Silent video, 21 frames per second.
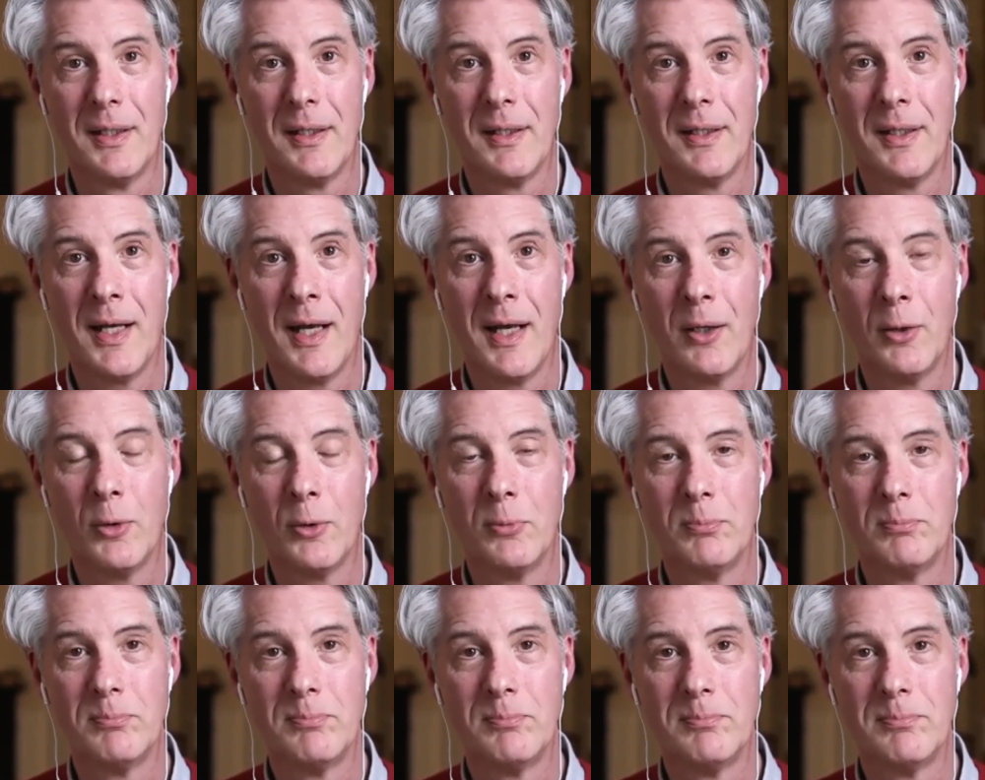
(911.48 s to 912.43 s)

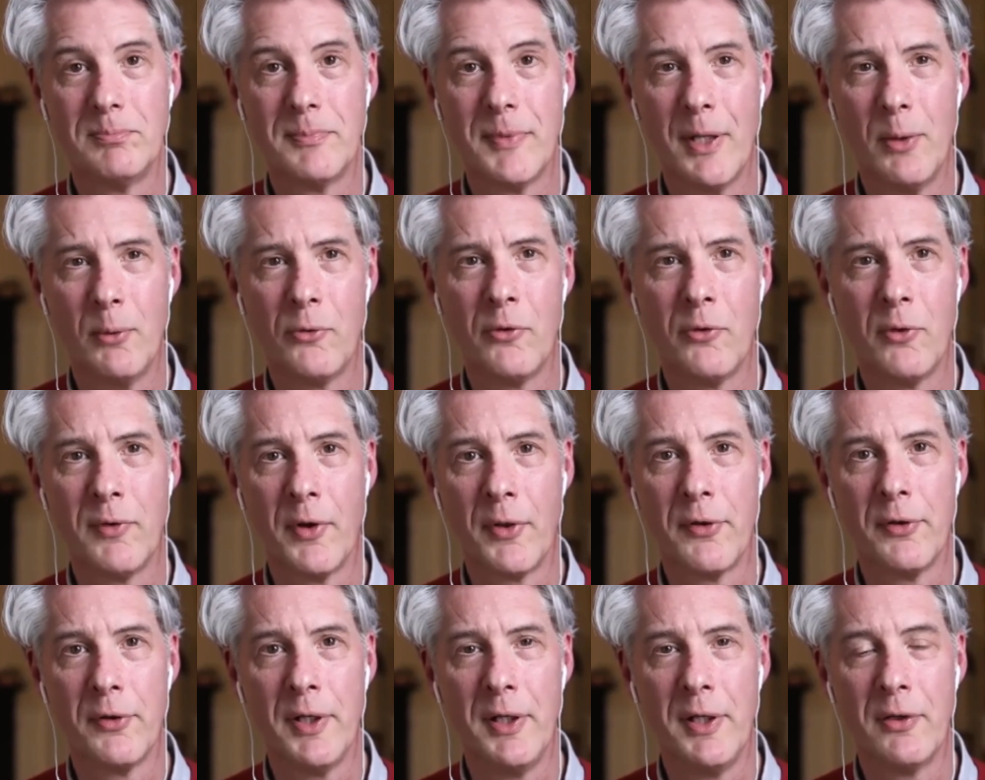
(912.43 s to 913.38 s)
Now, that was over
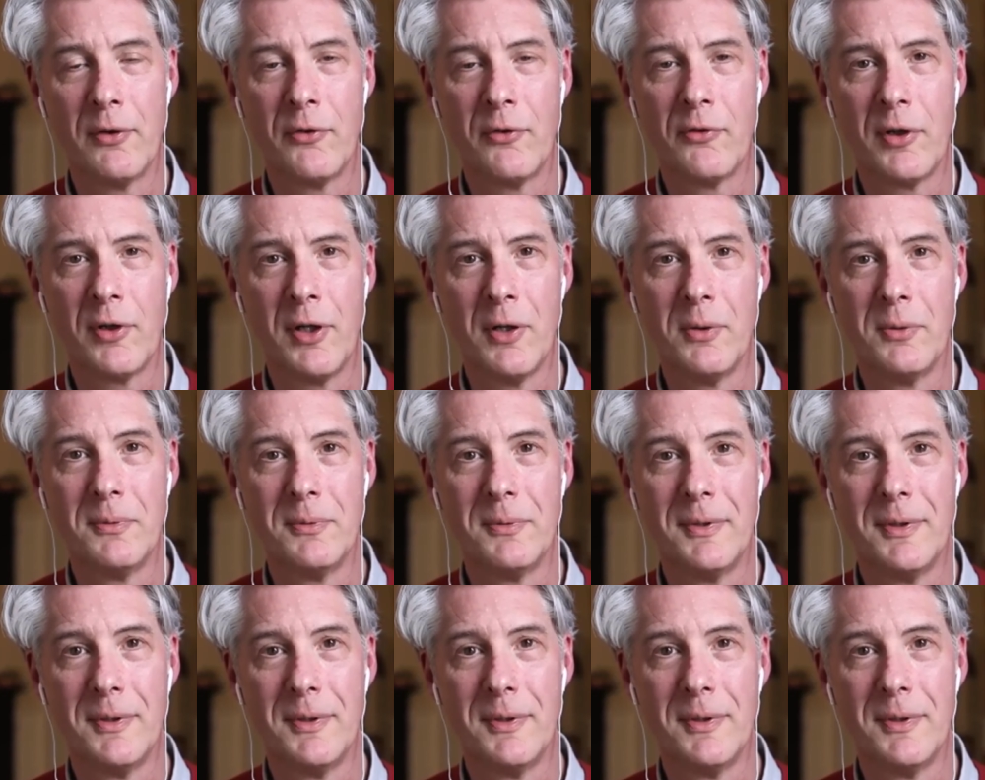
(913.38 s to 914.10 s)
30 years ago.